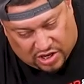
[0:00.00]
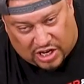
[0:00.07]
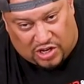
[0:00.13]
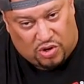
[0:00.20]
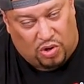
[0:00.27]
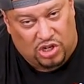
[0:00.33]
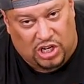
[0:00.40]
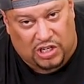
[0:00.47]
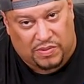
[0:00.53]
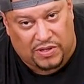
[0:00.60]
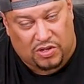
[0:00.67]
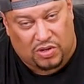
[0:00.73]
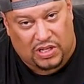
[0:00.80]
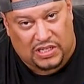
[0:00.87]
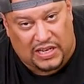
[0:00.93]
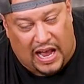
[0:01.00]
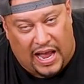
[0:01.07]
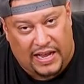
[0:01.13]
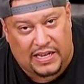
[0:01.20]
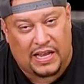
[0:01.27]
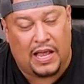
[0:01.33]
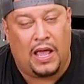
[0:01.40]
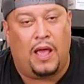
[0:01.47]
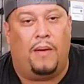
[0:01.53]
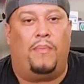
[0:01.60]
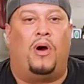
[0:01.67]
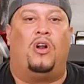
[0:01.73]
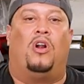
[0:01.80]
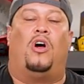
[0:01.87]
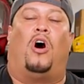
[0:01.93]
there's no adjustments on the sides,
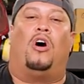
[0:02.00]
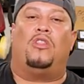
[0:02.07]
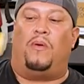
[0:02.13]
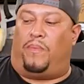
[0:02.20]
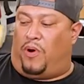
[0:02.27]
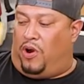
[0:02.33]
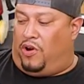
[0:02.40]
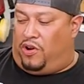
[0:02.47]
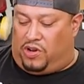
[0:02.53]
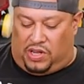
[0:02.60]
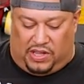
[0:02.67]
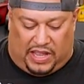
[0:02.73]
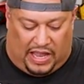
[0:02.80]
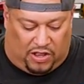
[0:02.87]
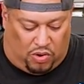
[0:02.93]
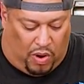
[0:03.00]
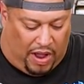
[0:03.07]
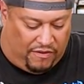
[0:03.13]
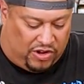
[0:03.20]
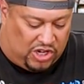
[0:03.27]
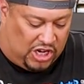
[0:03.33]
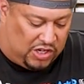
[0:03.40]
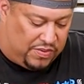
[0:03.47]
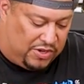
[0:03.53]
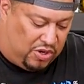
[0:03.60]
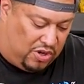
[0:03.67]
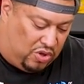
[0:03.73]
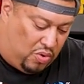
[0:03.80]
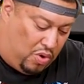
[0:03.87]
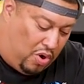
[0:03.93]
but on other burners, they do have
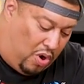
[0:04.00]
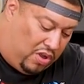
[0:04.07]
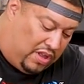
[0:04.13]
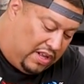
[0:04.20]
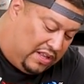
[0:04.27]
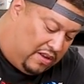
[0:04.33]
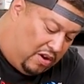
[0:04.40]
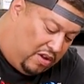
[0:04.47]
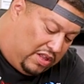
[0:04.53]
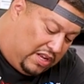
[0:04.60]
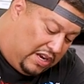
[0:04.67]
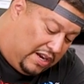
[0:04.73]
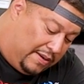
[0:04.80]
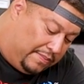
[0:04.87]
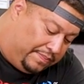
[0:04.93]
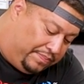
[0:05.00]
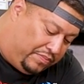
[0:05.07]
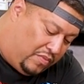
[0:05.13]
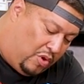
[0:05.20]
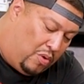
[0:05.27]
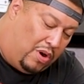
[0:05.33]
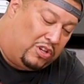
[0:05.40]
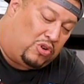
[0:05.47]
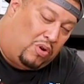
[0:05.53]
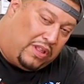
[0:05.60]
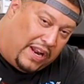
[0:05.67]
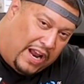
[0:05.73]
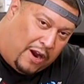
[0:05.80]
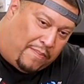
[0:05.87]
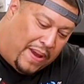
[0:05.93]
adjustments. You can do it on the on the well, it's
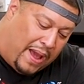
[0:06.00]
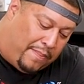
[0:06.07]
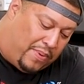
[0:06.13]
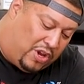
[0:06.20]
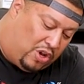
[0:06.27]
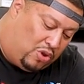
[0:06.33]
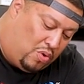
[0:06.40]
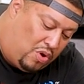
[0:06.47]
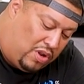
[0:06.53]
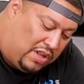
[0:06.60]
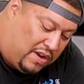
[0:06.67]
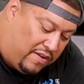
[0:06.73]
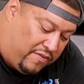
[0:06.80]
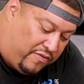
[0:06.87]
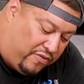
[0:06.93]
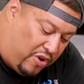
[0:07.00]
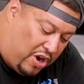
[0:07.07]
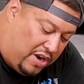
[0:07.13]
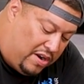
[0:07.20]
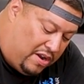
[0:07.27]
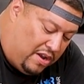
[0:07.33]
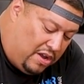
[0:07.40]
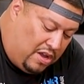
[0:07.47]
called an air band, but you can do it on the front.